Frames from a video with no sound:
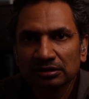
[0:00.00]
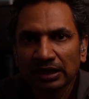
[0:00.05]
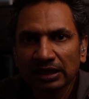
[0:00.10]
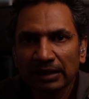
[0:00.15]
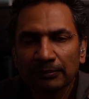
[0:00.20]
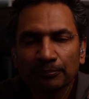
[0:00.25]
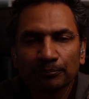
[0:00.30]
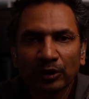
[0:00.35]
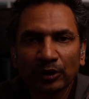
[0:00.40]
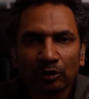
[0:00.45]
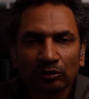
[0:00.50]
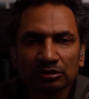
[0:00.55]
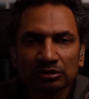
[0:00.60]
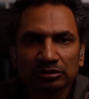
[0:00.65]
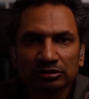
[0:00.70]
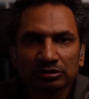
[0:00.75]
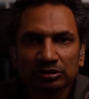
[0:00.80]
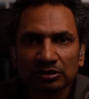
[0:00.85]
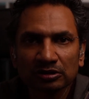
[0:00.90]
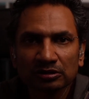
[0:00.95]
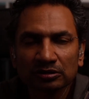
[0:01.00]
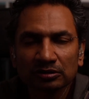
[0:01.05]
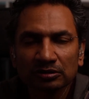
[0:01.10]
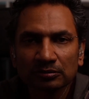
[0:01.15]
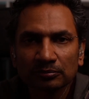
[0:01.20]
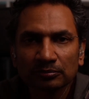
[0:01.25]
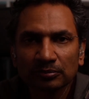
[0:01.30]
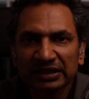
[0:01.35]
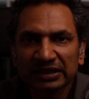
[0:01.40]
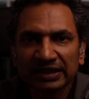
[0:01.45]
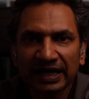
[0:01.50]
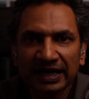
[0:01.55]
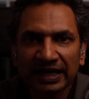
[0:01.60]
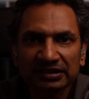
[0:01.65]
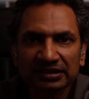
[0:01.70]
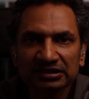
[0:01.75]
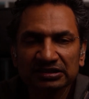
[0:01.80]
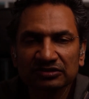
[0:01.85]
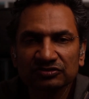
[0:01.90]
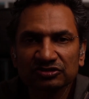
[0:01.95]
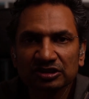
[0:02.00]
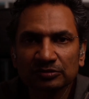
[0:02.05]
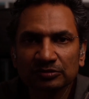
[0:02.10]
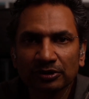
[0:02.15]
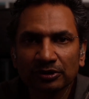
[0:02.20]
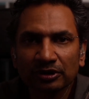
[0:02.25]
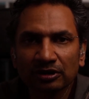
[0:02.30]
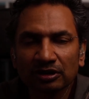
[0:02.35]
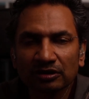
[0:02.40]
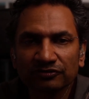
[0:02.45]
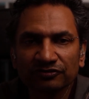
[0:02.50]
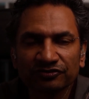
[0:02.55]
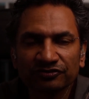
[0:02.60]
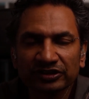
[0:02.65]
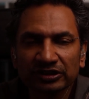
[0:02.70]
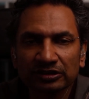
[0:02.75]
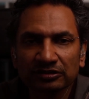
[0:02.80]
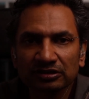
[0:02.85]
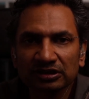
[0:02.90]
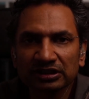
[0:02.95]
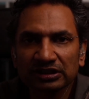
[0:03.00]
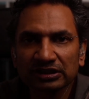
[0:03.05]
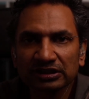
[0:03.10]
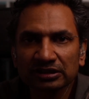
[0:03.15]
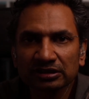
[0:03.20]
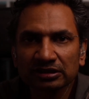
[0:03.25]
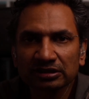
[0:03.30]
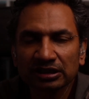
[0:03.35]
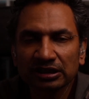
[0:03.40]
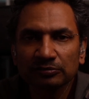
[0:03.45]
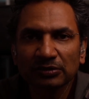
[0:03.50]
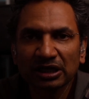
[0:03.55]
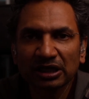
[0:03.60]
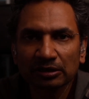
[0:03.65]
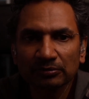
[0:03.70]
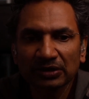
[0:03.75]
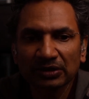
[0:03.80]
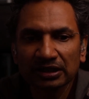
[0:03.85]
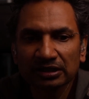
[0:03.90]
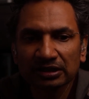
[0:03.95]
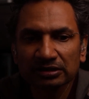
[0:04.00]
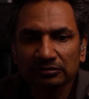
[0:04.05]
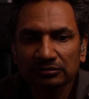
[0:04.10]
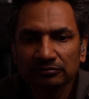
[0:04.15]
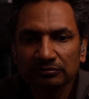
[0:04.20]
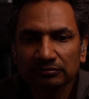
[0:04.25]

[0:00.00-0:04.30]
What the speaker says: emboldened by the active support of Fielding and McMahon.